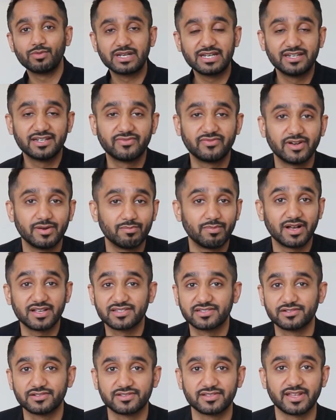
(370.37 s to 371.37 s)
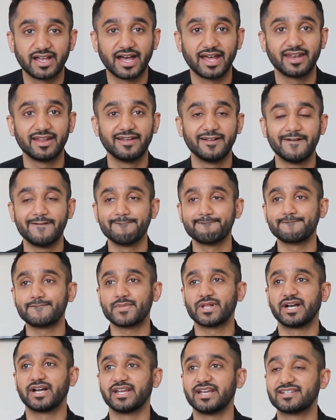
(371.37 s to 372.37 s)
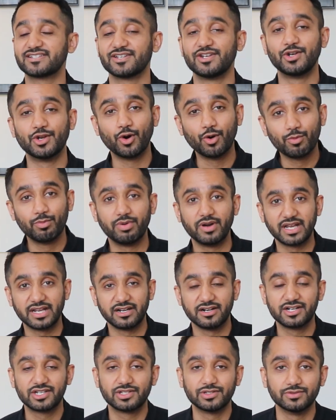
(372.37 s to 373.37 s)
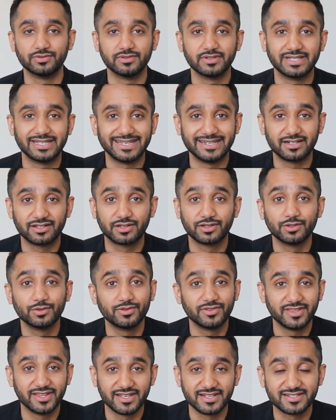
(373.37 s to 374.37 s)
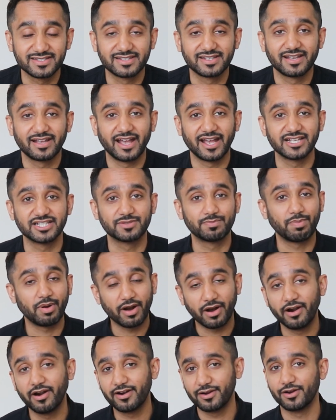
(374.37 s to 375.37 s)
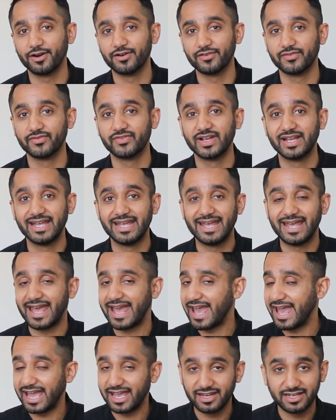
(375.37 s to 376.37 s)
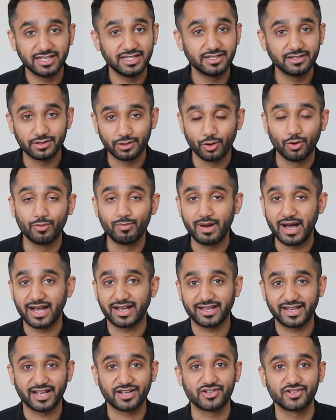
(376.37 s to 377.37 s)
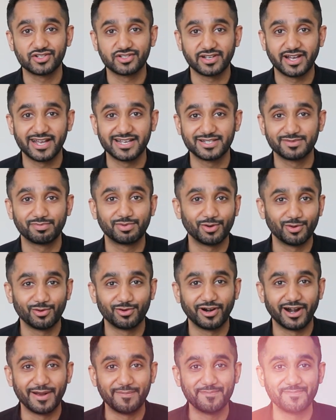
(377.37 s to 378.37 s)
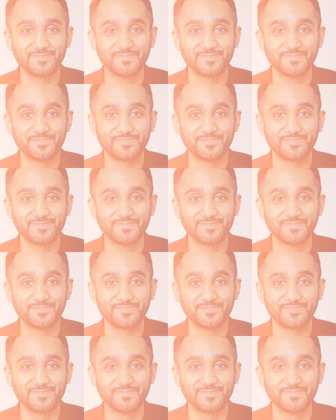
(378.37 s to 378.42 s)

many different muscles that it's a no-brainer to include this as part of any low back exercise program.